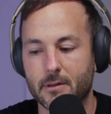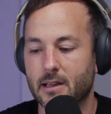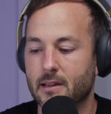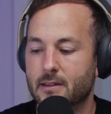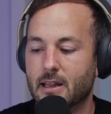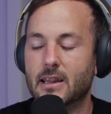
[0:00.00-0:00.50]
The
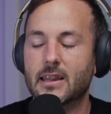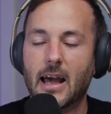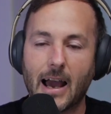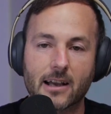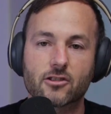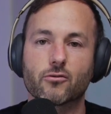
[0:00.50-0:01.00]

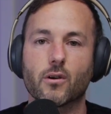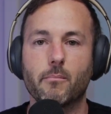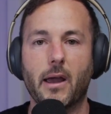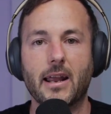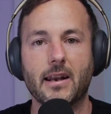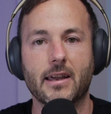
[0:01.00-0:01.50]
last
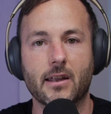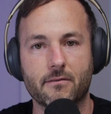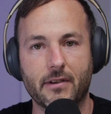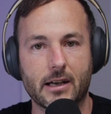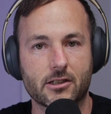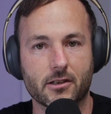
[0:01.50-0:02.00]
remaining
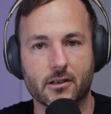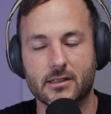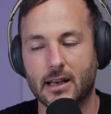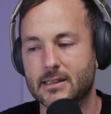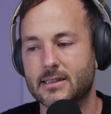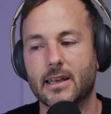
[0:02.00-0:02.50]
investors
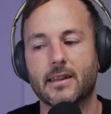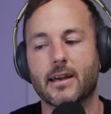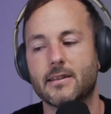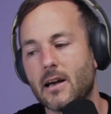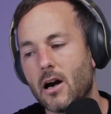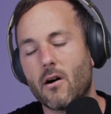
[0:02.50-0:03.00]
that said
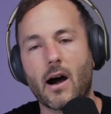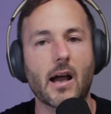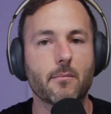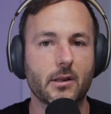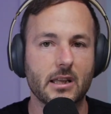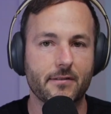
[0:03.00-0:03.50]
like, no, I
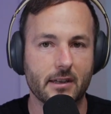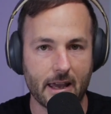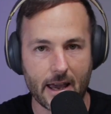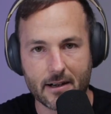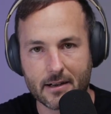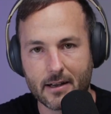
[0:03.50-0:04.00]
believe in
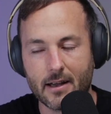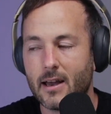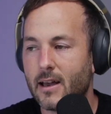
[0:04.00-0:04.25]
Canada.